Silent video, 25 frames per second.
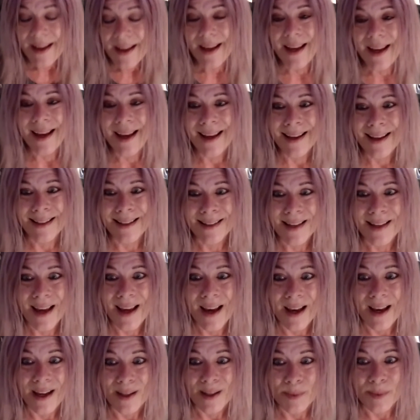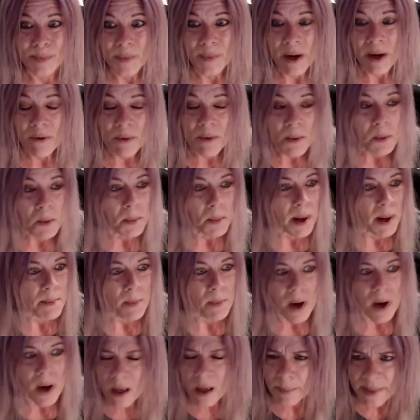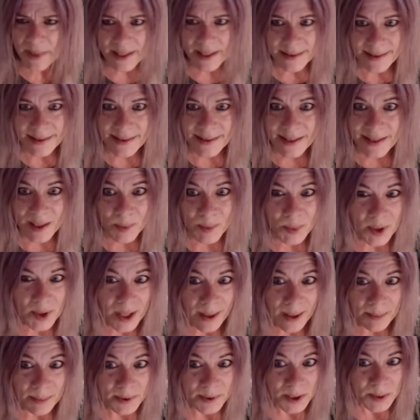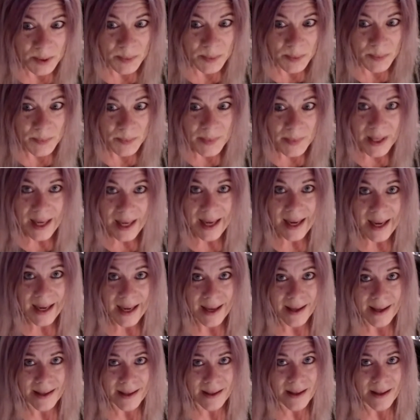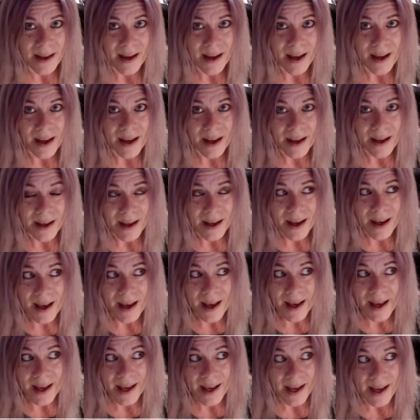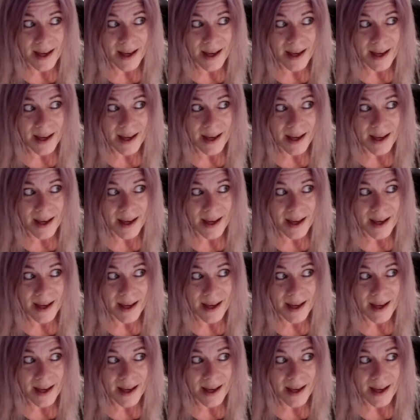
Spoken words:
And I remember my mom had the same problem, and I